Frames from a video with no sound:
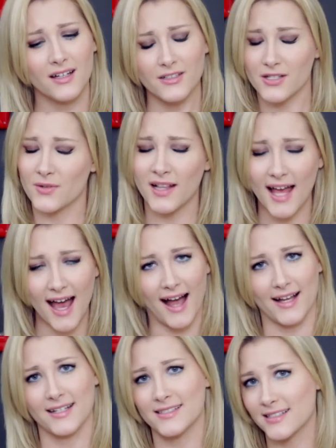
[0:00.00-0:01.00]
Just
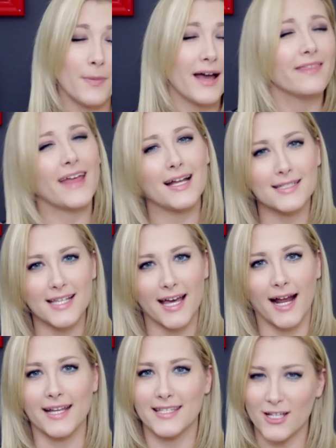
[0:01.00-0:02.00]
relax. But that
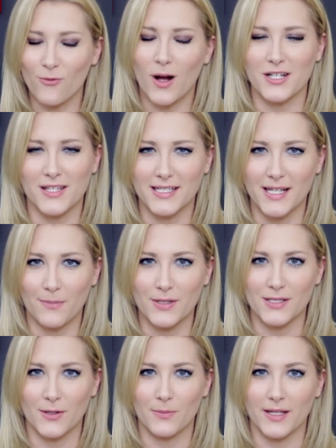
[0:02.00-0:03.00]
said, I did watch this
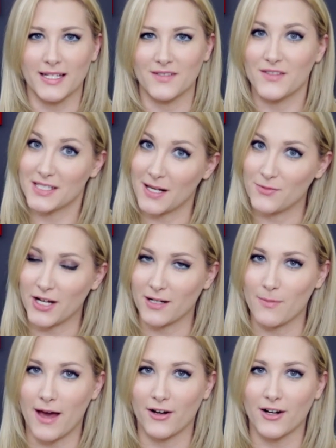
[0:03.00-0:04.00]
episode because of the
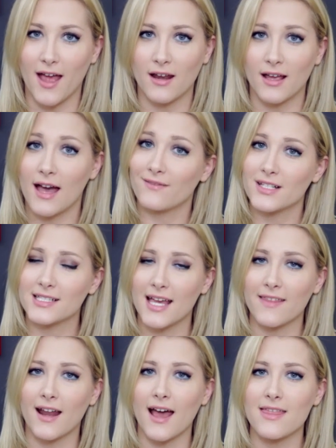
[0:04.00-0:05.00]
subject matter, and I have to
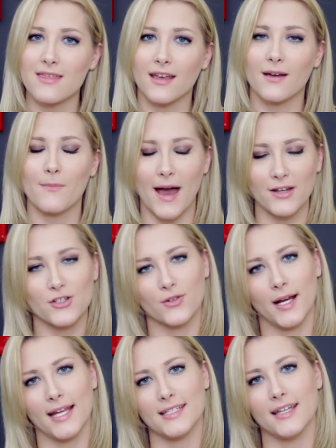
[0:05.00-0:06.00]
say that I think Matt and
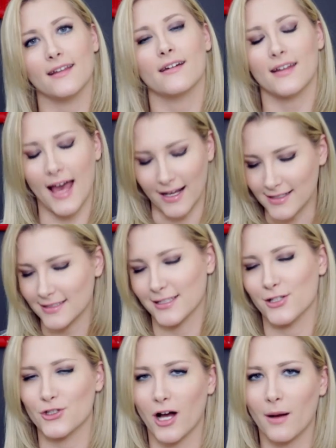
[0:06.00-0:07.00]
Trey did an
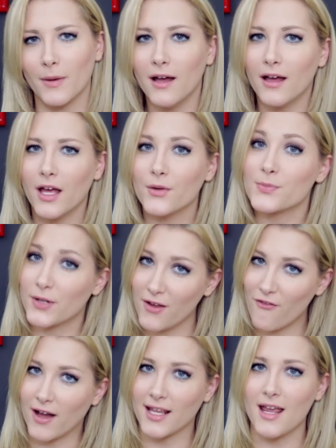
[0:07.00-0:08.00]
excellent job. It was
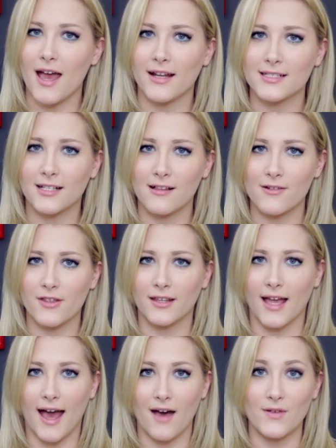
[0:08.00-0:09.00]
pretty funny, and it's clear that
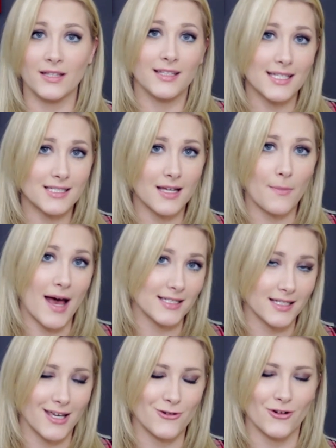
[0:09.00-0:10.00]
they have at least a
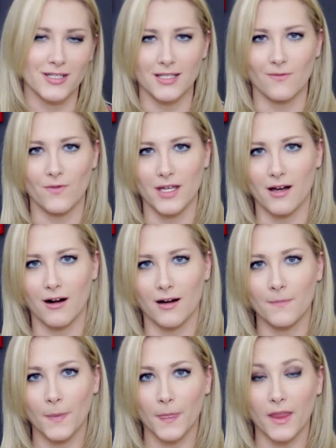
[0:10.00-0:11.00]
passing interest in
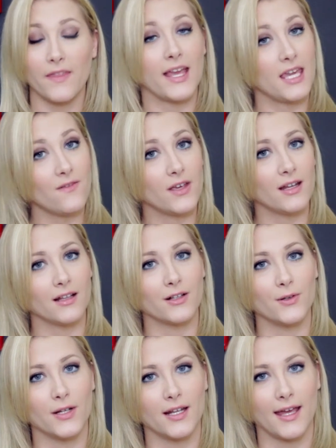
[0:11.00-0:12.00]
VR. They even
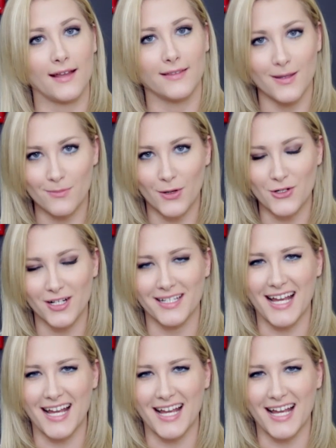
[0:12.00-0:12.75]
included a leap motion